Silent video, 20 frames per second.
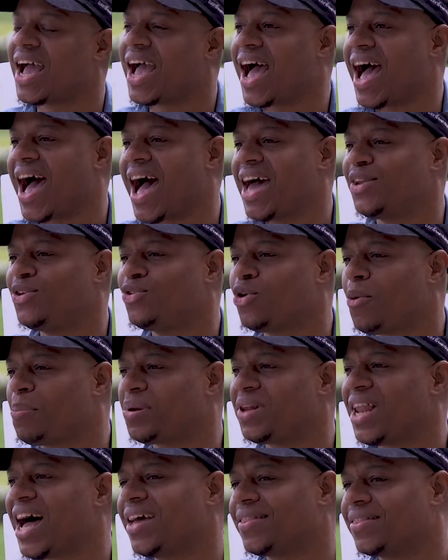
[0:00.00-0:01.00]
How do you
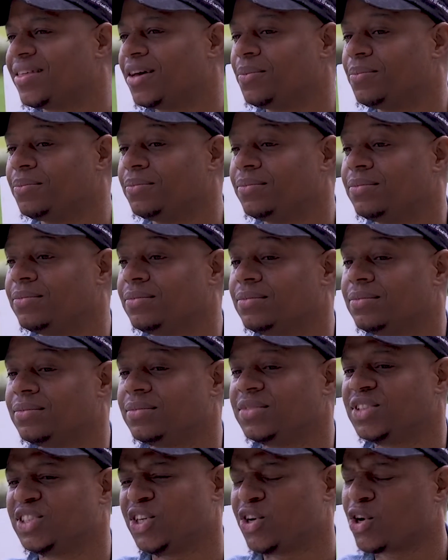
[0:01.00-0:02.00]
apply them
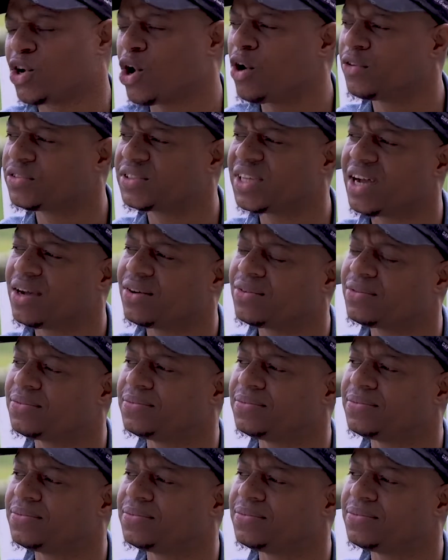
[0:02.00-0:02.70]
to your golf style?